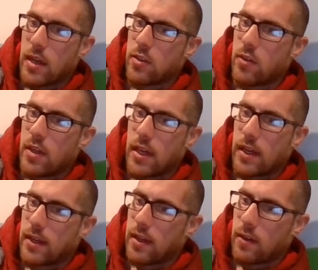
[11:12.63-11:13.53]
and you
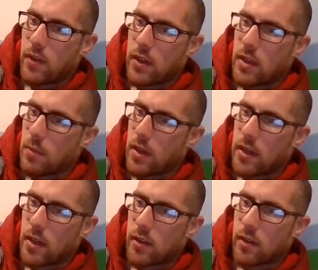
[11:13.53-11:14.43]
can't identify them by
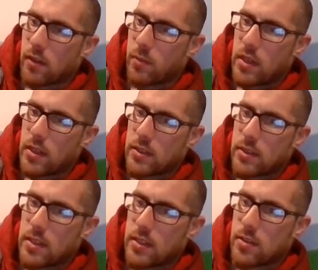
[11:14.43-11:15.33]
color because
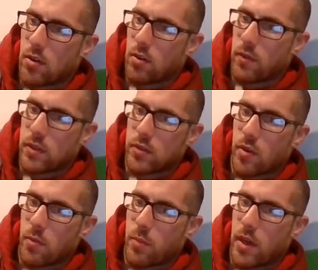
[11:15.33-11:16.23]
these dolphins
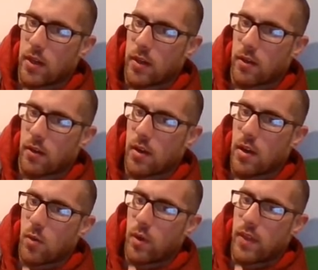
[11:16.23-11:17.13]
grow pinker
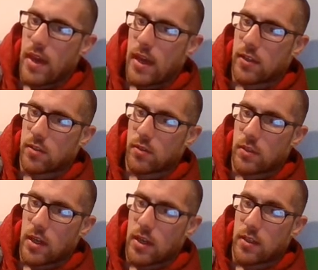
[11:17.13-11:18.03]
with
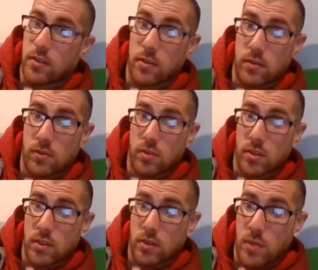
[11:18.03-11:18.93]
exercise,
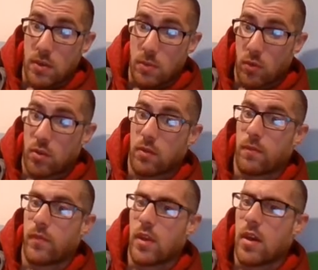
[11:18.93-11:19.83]
just as people do.
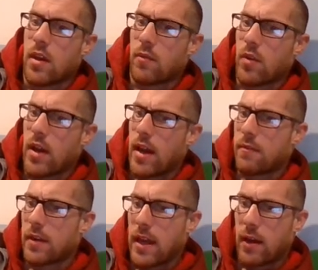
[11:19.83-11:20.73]
For
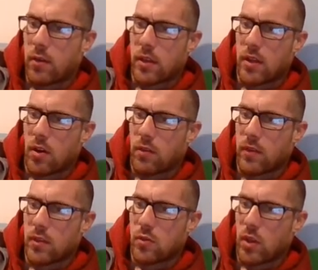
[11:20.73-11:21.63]
half an hour, the
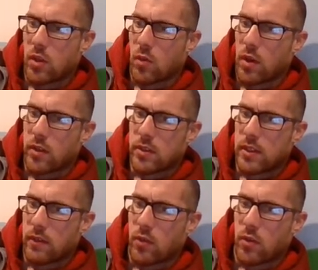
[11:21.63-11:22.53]
dolphins, whether one or
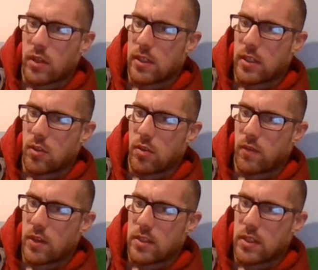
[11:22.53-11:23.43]
several, continue
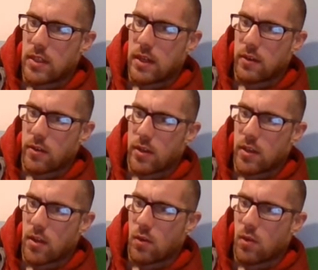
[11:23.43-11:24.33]
to visit near your
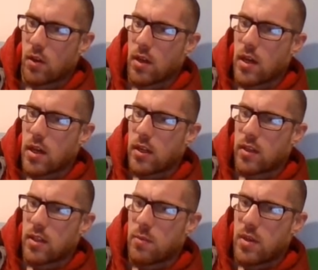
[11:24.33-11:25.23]
canoe.
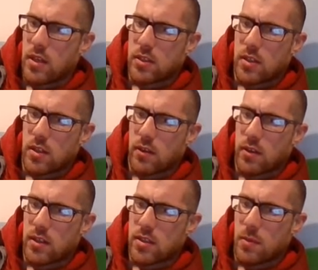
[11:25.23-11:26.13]
Could they be as
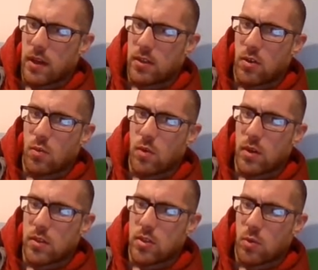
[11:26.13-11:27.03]
curious about you
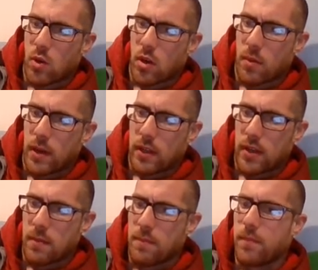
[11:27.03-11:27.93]
as you are about
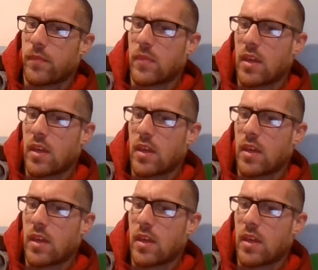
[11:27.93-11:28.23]
them?